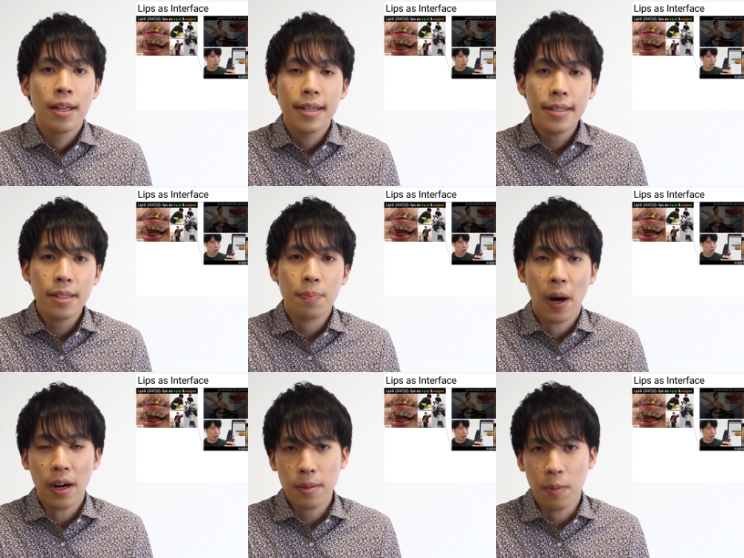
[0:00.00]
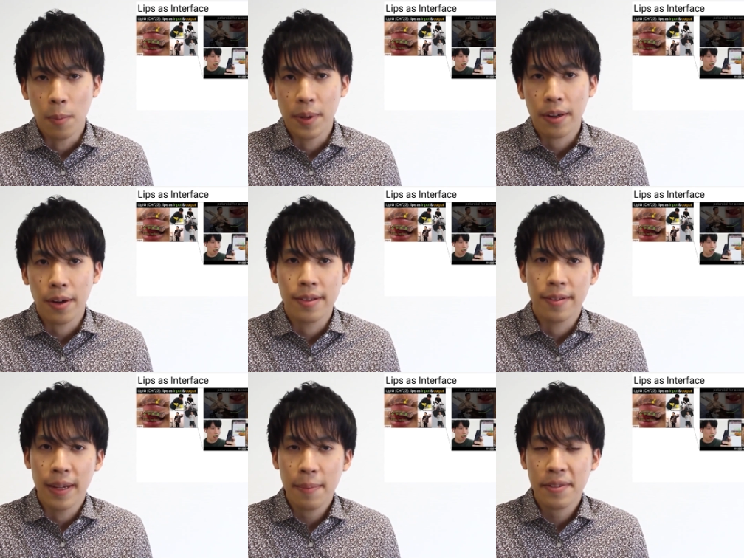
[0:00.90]
This is possible because
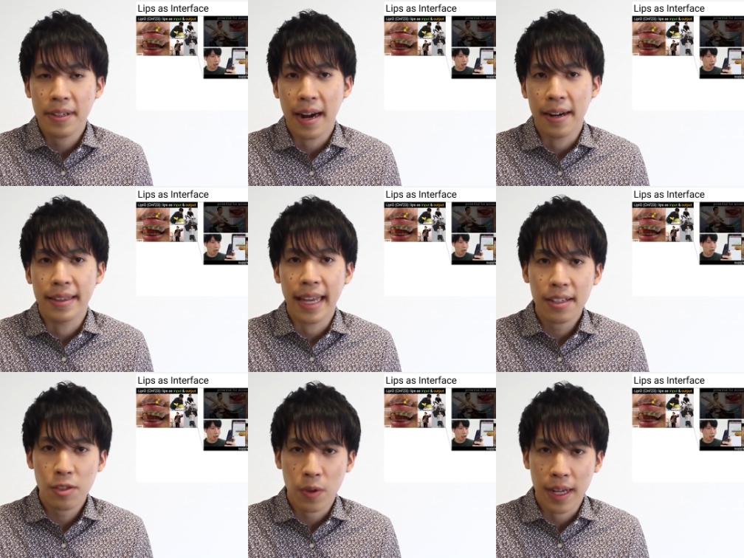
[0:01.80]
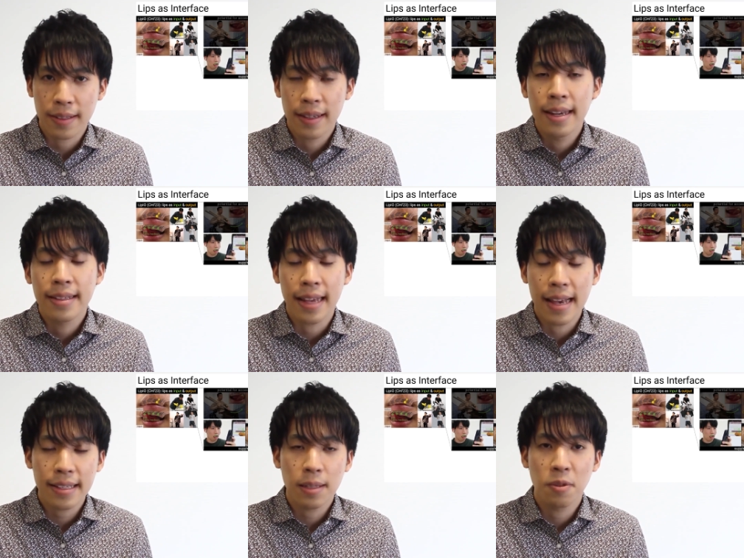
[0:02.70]
lips are dexterous,
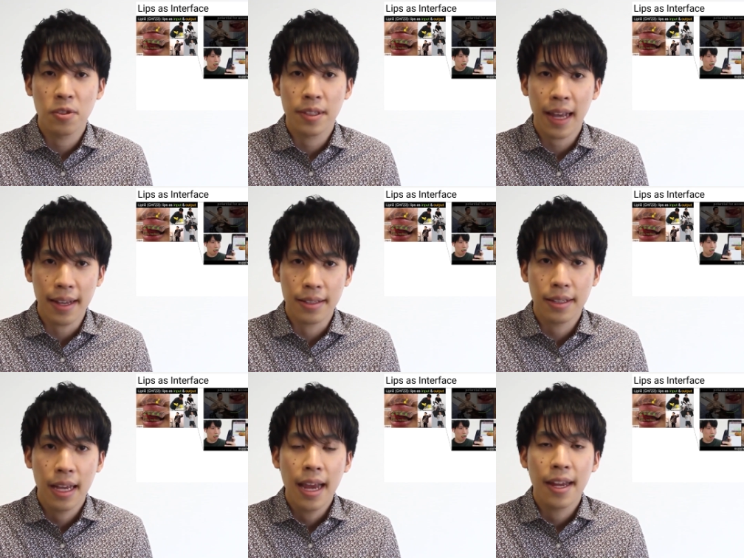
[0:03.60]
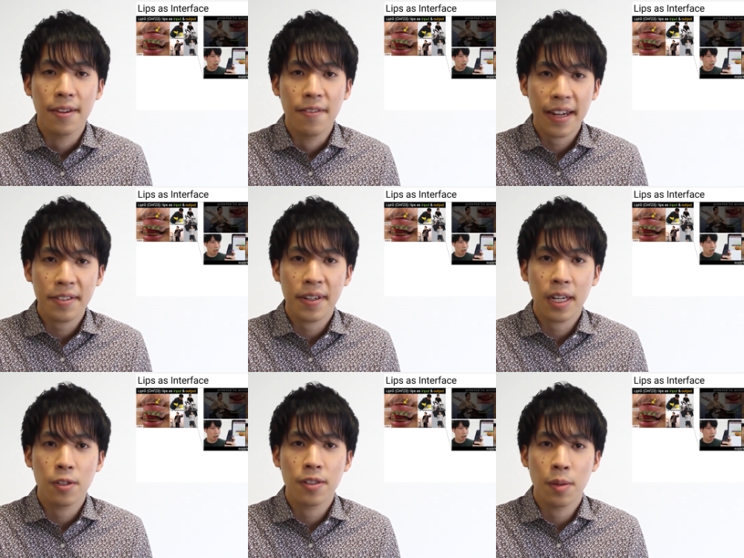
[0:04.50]
sensitive to touch,
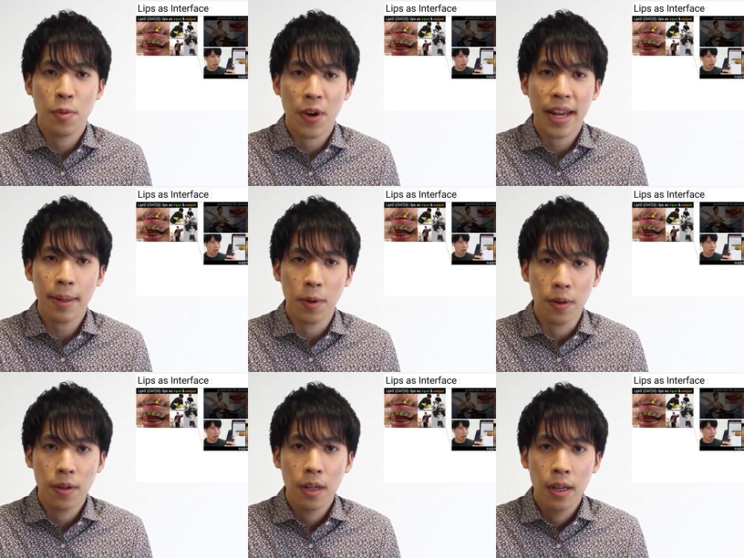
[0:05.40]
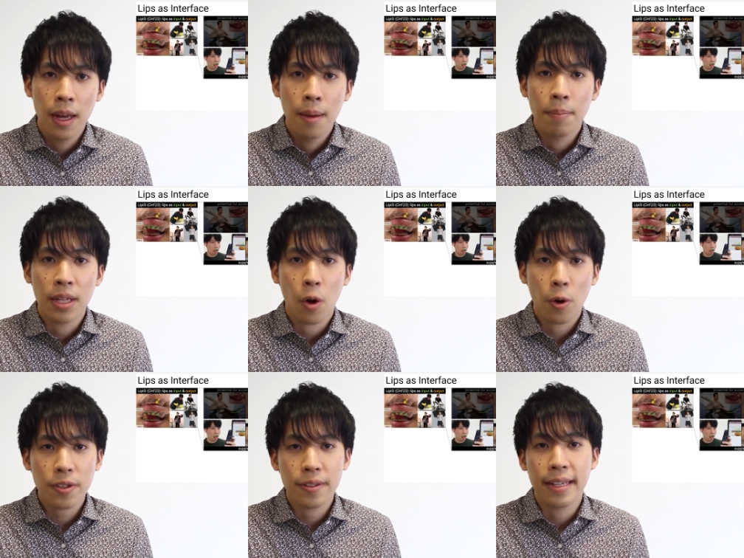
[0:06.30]
electrical stimulatable, but
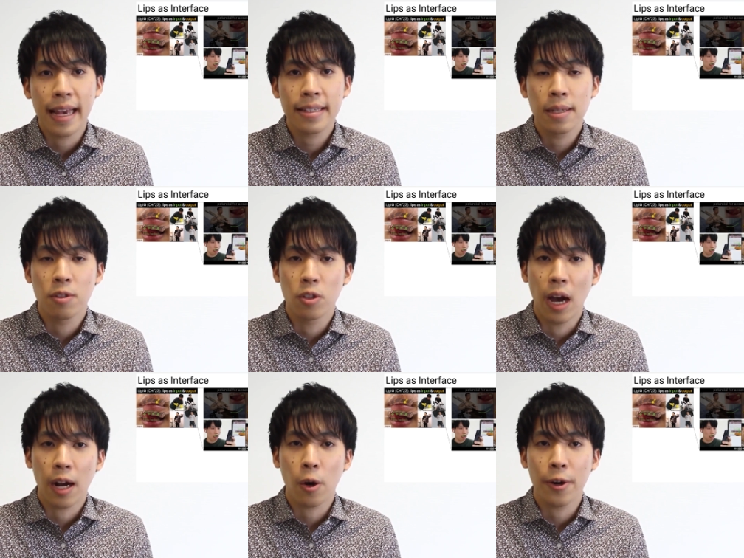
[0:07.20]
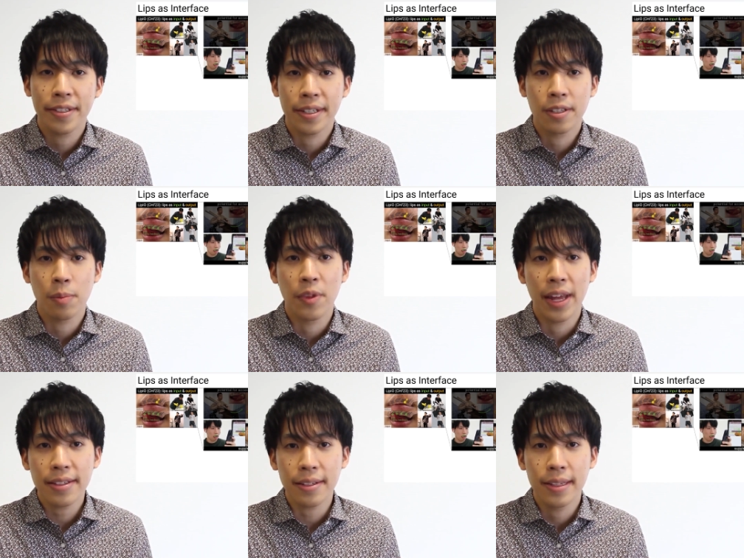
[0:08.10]
also sensitive to acoustic
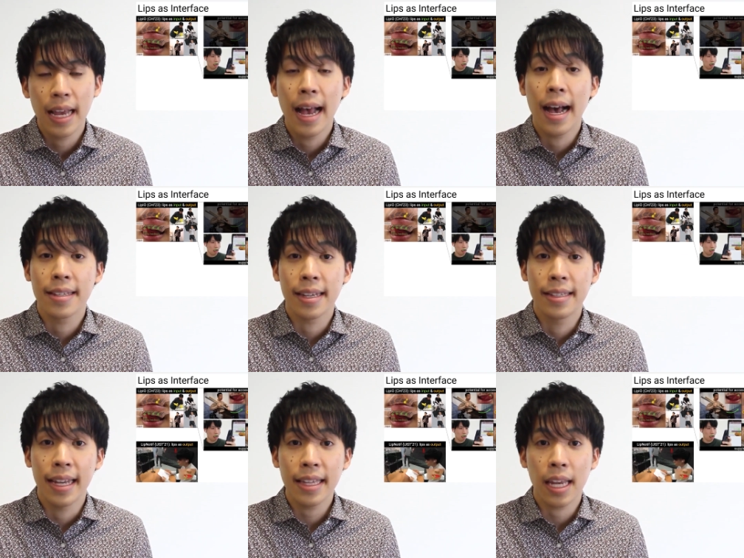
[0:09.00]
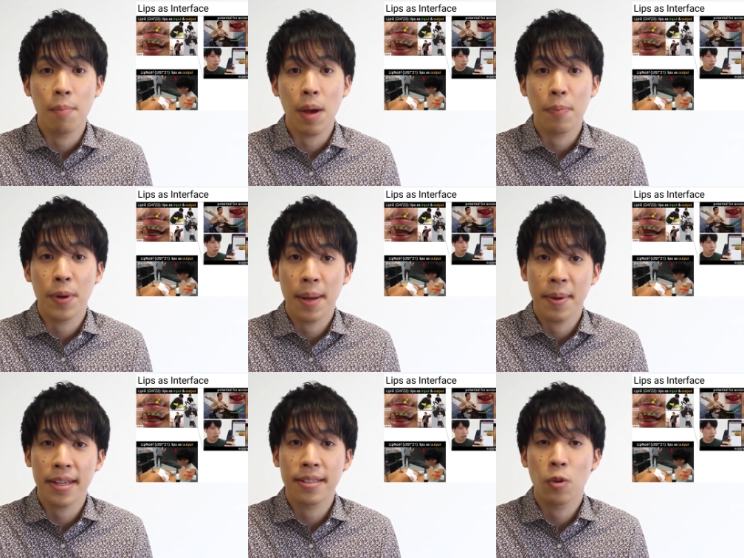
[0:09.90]
stimulation as I did in my
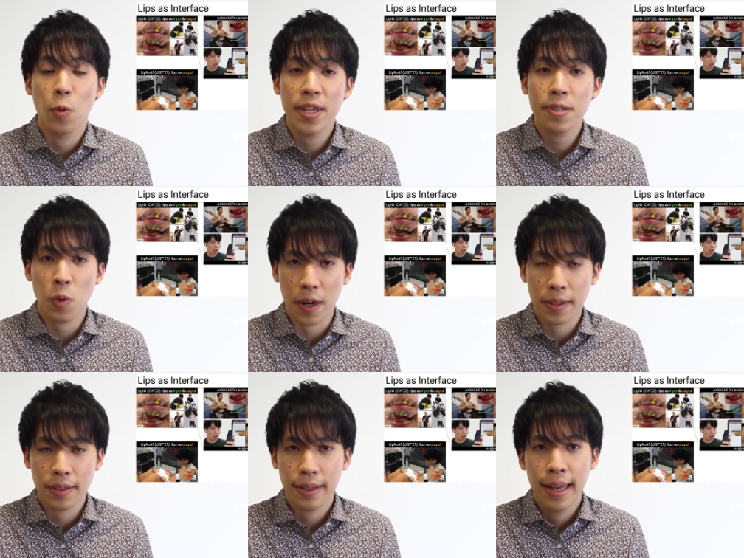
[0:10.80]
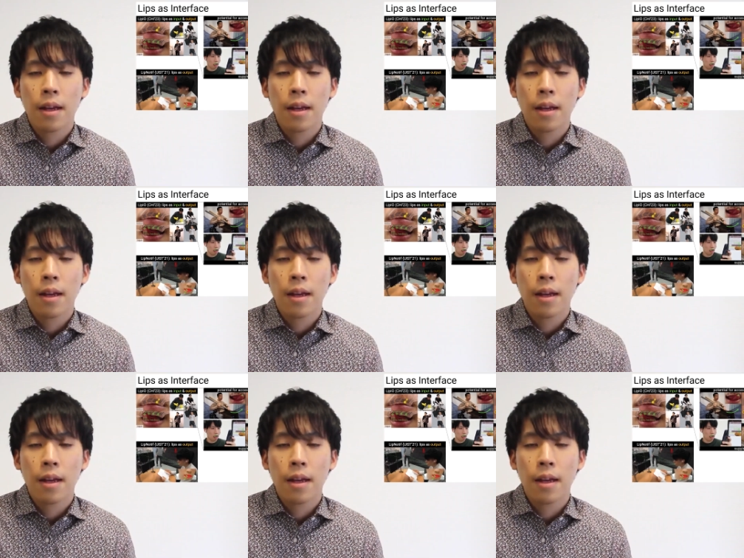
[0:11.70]
previous WIS work.